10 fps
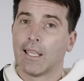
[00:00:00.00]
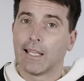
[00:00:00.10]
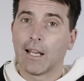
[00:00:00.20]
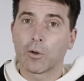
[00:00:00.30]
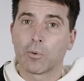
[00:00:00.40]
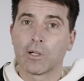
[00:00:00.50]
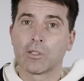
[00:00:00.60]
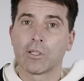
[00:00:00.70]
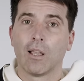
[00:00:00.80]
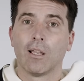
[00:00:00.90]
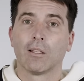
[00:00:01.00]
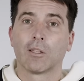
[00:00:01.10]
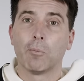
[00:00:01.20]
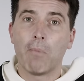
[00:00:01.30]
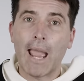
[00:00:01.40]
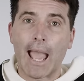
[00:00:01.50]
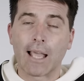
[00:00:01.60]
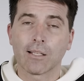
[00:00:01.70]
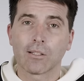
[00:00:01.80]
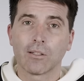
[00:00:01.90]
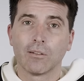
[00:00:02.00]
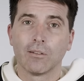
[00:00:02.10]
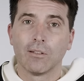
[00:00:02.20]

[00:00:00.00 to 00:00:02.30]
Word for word: In other words, the Mass